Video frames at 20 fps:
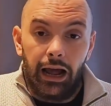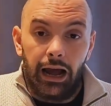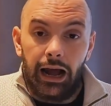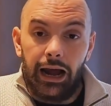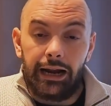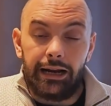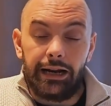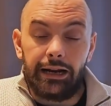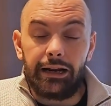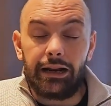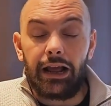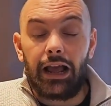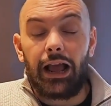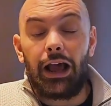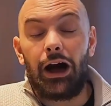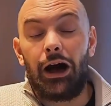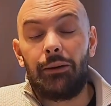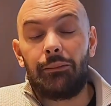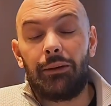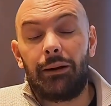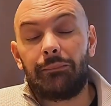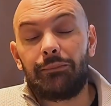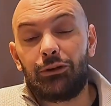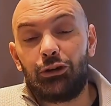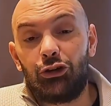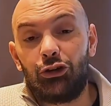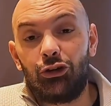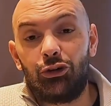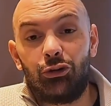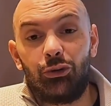I didn't come up
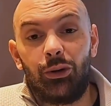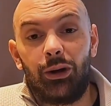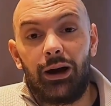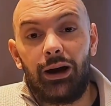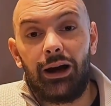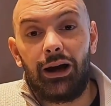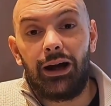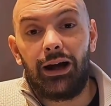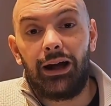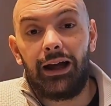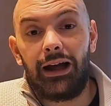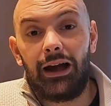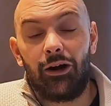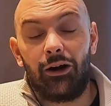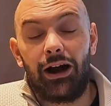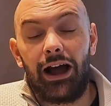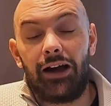to or